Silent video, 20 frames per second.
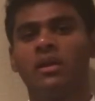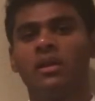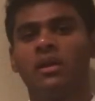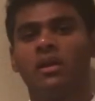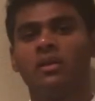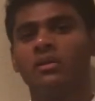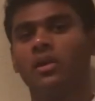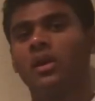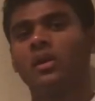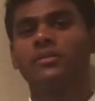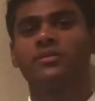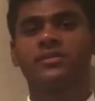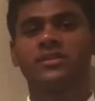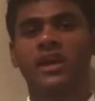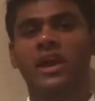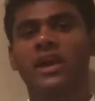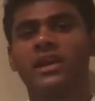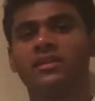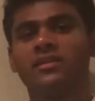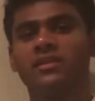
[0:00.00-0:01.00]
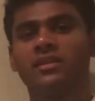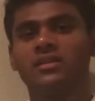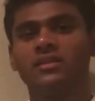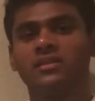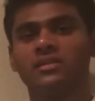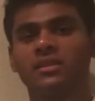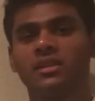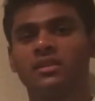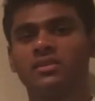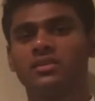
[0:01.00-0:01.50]
A lot of
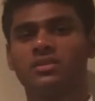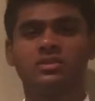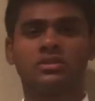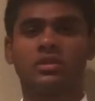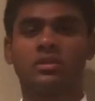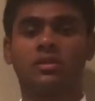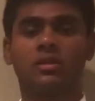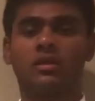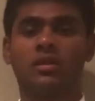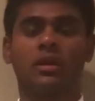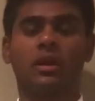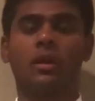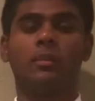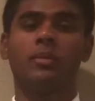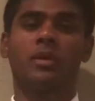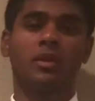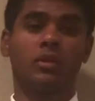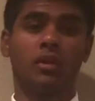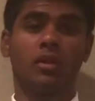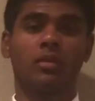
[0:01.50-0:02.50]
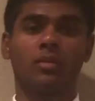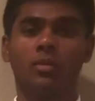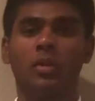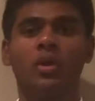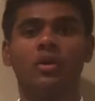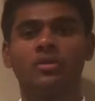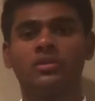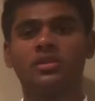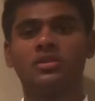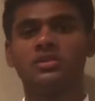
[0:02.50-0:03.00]
scientists and a lot of
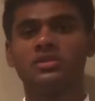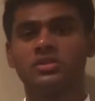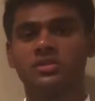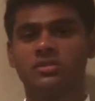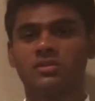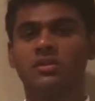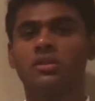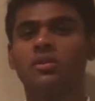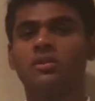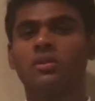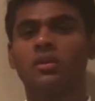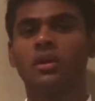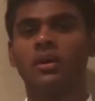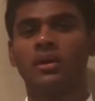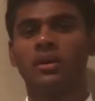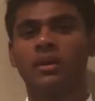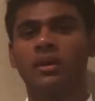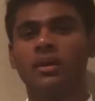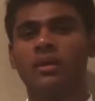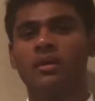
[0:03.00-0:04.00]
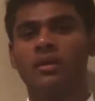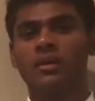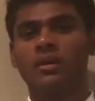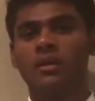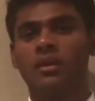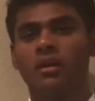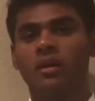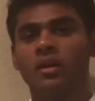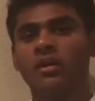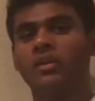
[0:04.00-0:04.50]
politicians too,
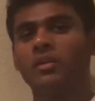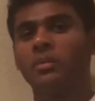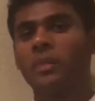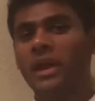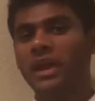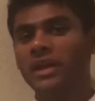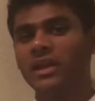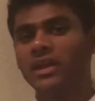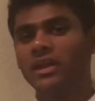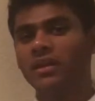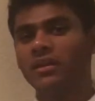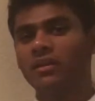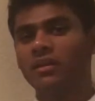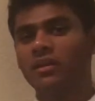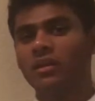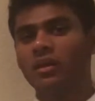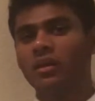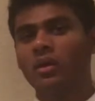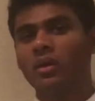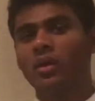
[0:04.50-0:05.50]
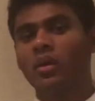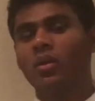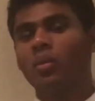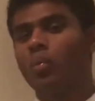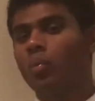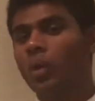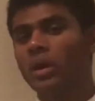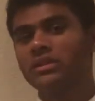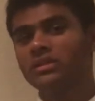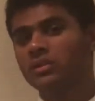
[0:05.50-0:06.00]
are debating
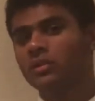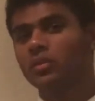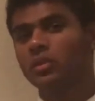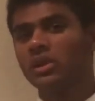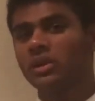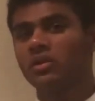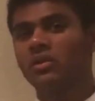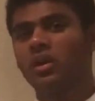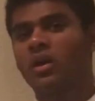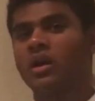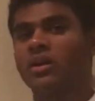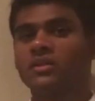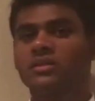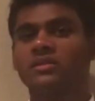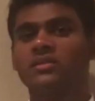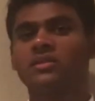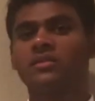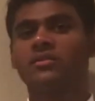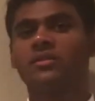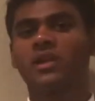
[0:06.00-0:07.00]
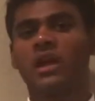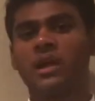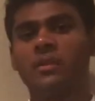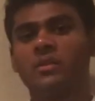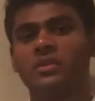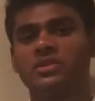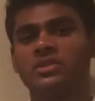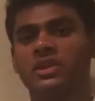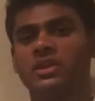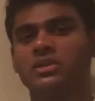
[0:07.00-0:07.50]
what the real causes of
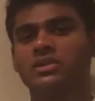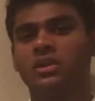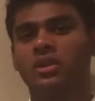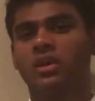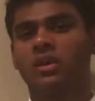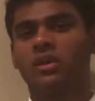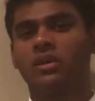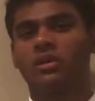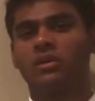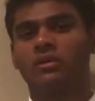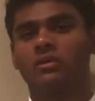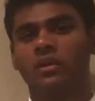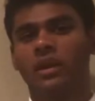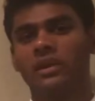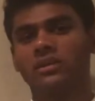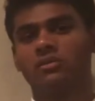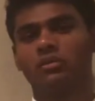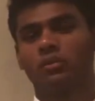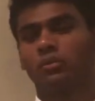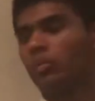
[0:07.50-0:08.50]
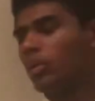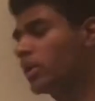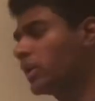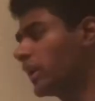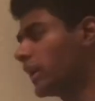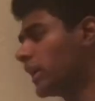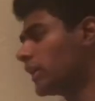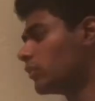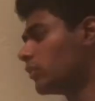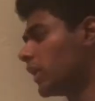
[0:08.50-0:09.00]
climate change are, right? So on one
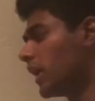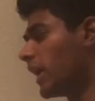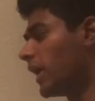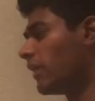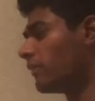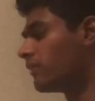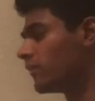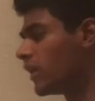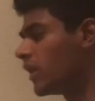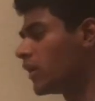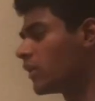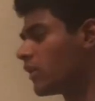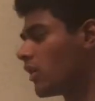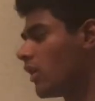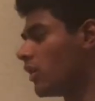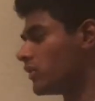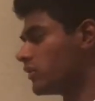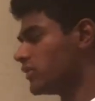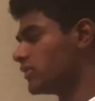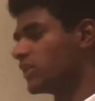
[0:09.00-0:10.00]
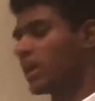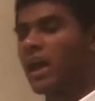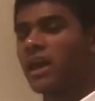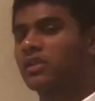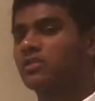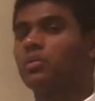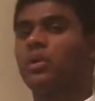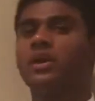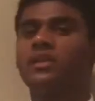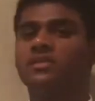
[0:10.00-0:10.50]
hand, we have causes
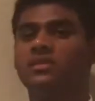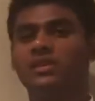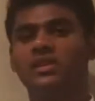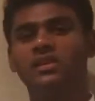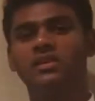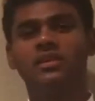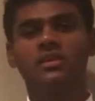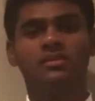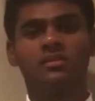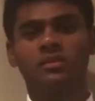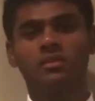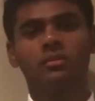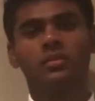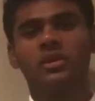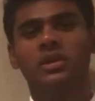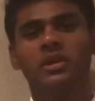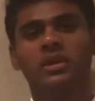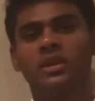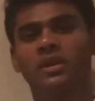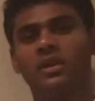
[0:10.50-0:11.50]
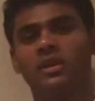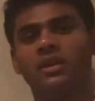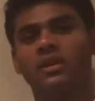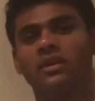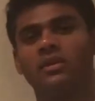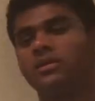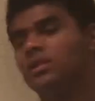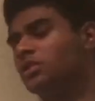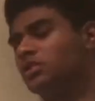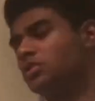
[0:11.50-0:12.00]
X, Y, Z.
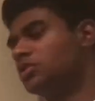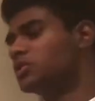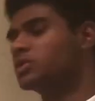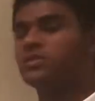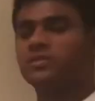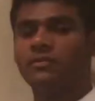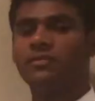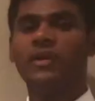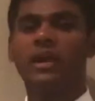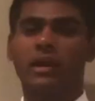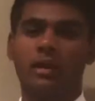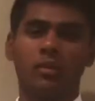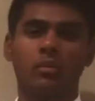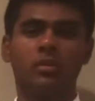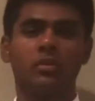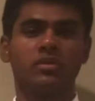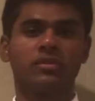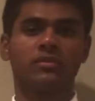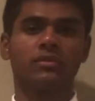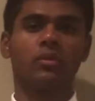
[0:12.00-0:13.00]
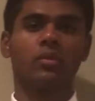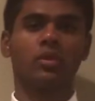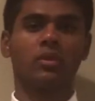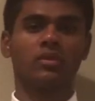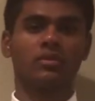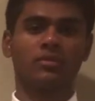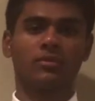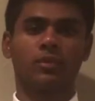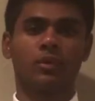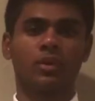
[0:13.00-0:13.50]
These are just variables, of
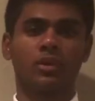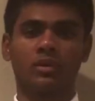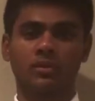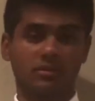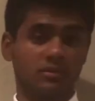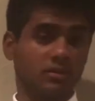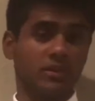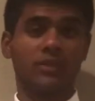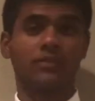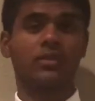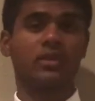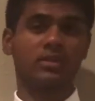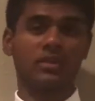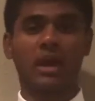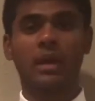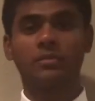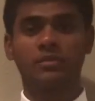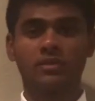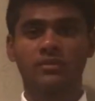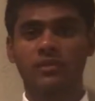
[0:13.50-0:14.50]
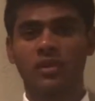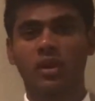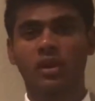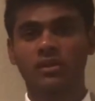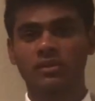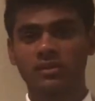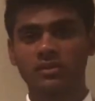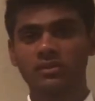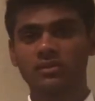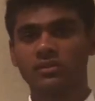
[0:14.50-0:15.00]
course, for different types of
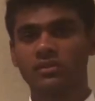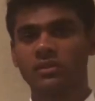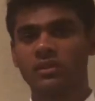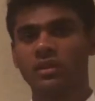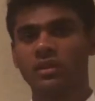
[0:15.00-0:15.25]
causes.